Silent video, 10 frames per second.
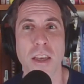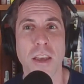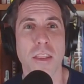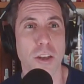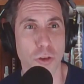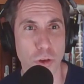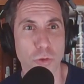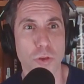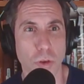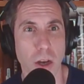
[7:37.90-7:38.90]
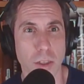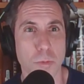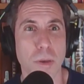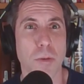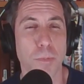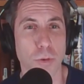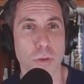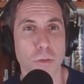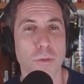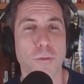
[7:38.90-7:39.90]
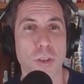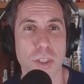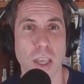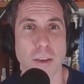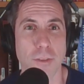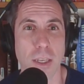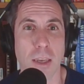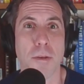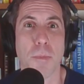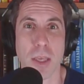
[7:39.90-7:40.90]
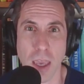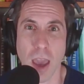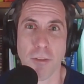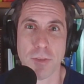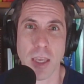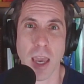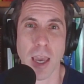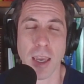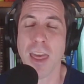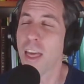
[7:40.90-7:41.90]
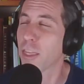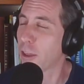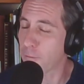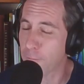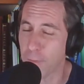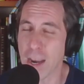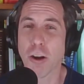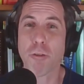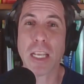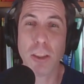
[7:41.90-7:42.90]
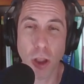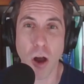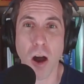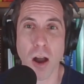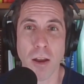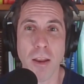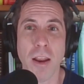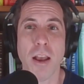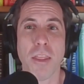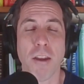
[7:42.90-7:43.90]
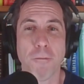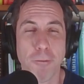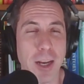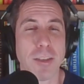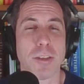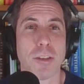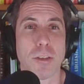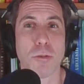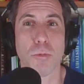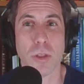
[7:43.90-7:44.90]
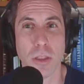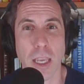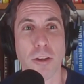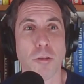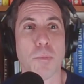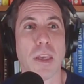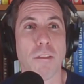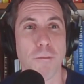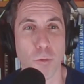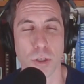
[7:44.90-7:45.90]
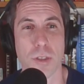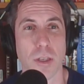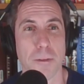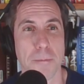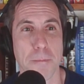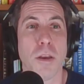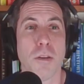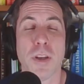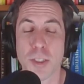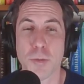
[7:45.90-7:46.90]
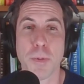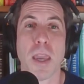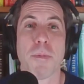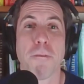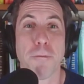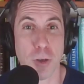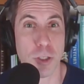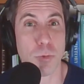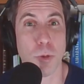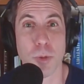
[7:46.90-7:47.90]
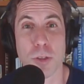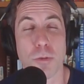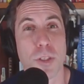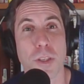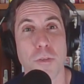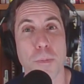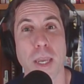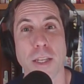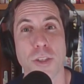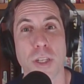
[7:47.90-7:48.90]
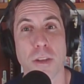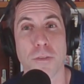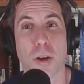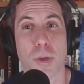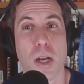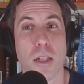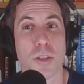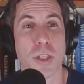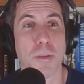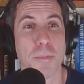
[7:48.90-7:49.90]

that new drugs be approved for safety by the FDA, the very law that Frances would later be enforcing. Frances became the first woman to receive a PhD in pharmacology.